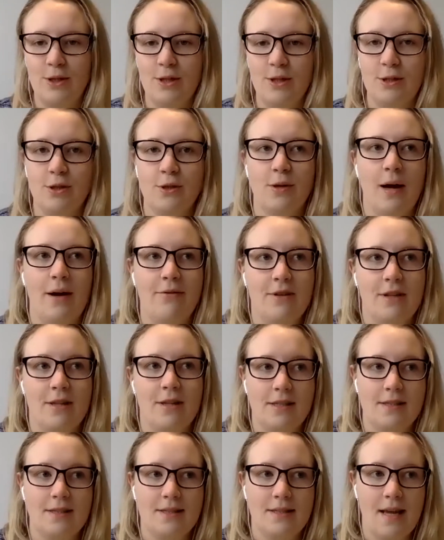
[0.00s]
you to do after
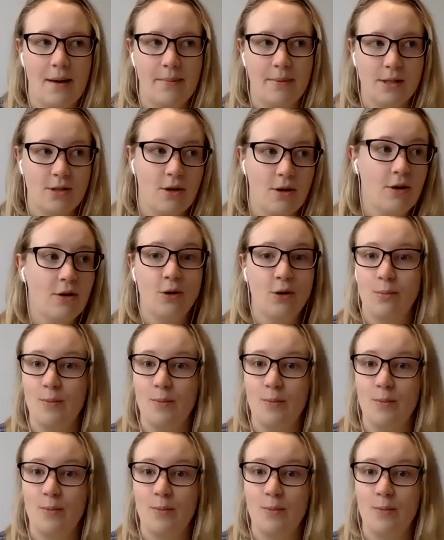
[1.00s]
this episode,